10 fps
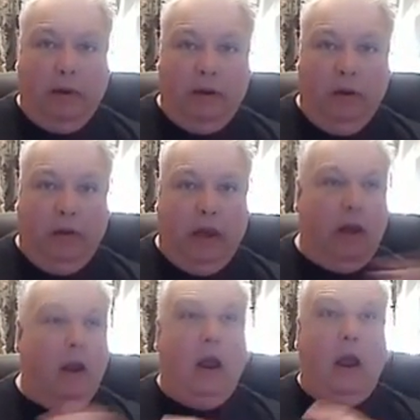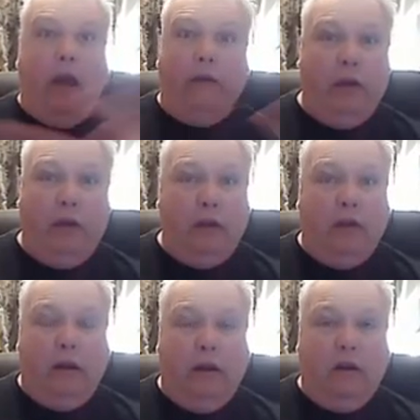Up until then,
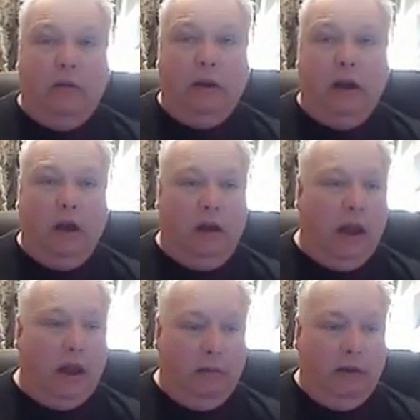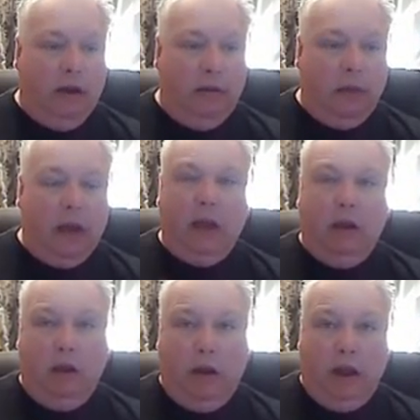everything that needed to be done had to be done
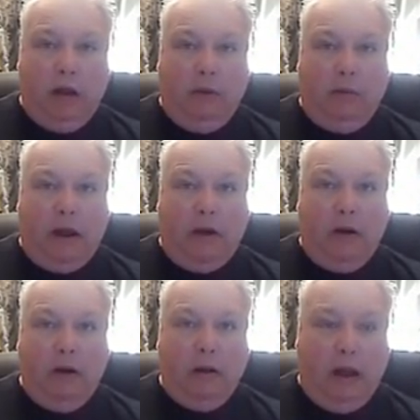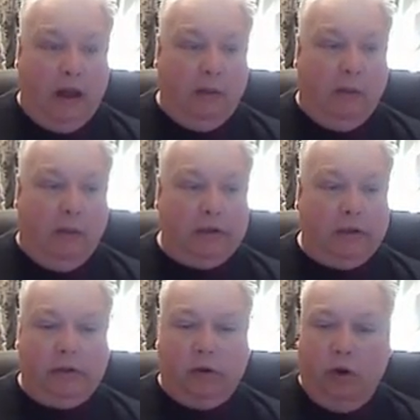by animal power, animal
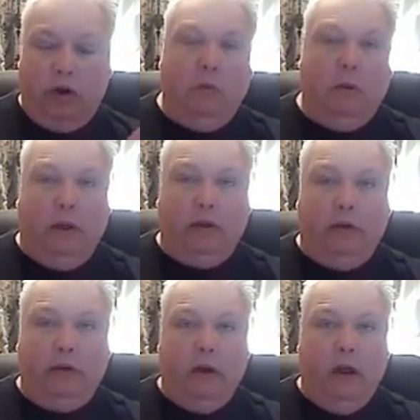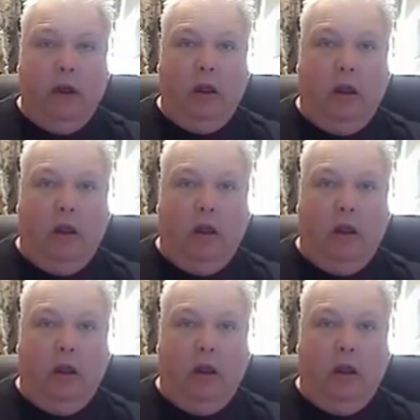muscles, or human muscles.